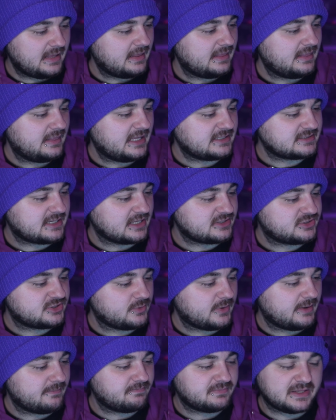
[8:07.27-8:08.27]
let's get to
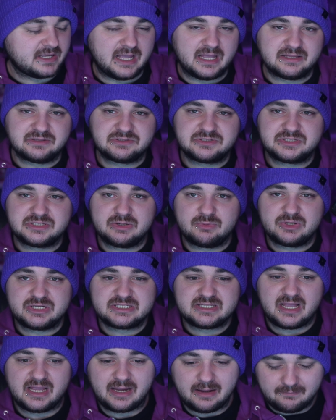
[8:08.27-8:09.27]
it and see what it's
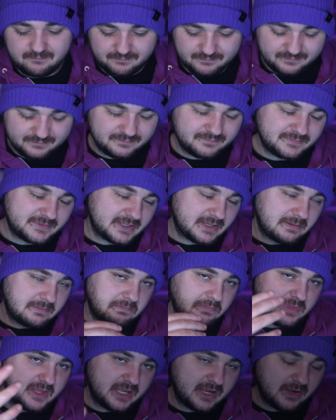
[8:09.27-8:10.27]
like.
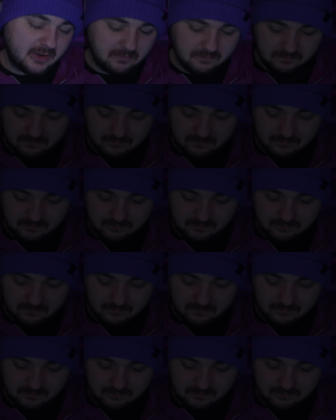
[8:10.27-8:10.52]
There you go.